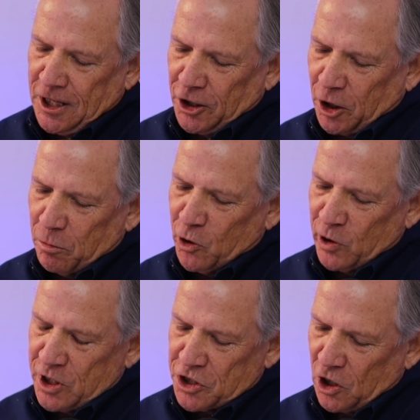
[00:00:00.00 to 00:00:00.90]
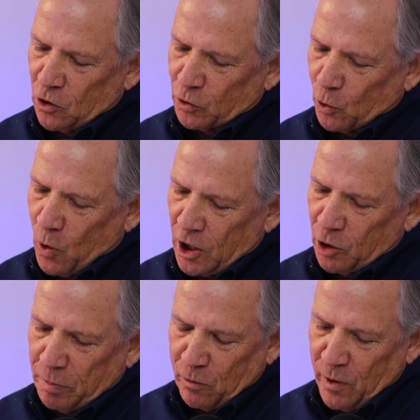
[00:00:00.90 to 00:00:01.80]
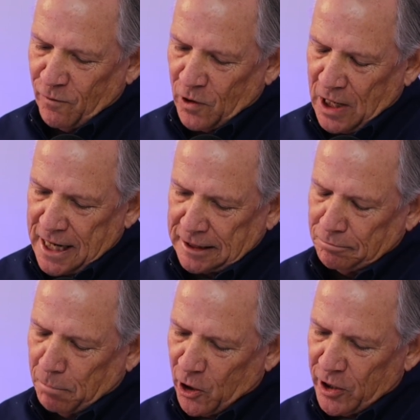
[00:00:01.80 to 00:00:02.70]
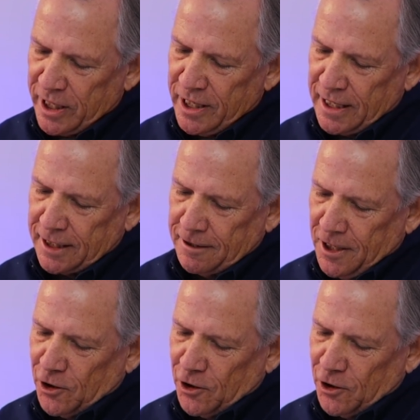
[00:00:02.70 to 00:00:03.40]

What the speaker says: communities along the Guadalupe River like Bernie and